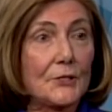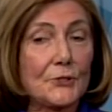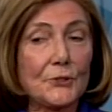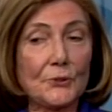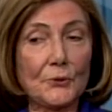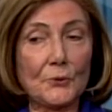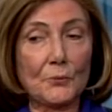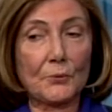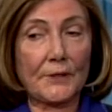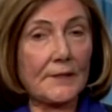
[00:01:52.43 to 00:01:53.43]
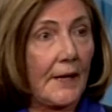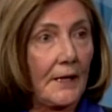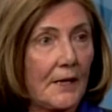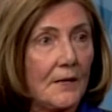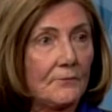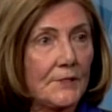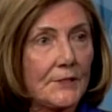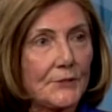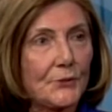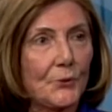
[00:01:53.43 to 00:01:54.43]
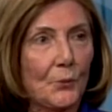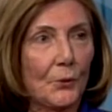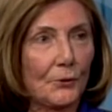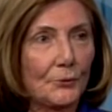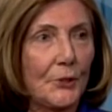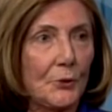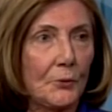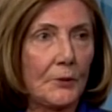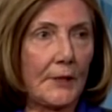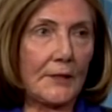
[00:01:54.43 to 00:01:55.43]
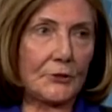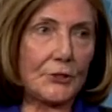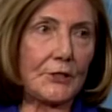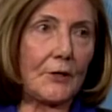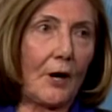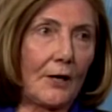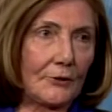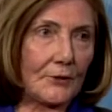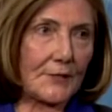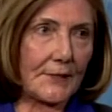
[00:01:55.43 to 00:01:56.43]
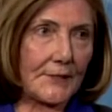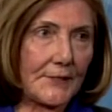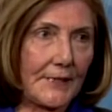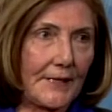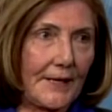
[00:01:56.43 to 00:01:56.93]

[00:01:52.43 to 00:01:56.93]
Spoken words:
to bring that emphasis to the World Renewable Energy Congresses.